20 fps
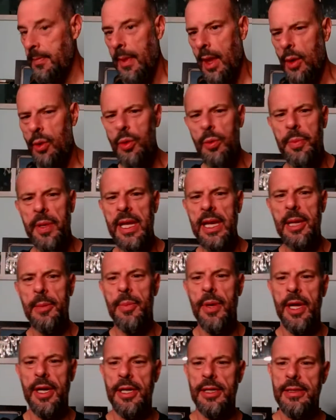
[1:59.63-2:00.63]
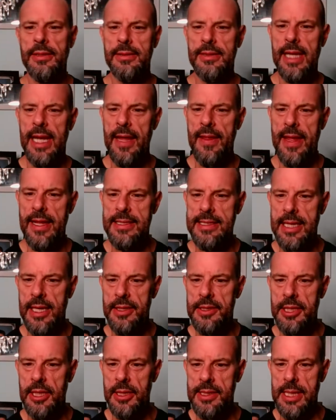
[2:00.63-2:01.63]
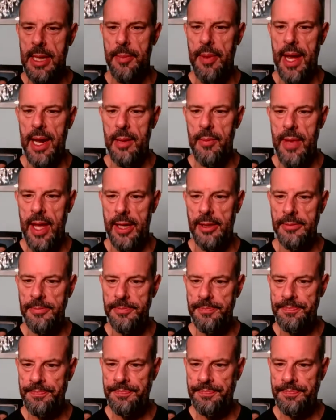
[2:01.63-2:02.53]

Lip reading: Ooh, peanut butter. Yeah, that sounds good. What's up, Pocket Metal?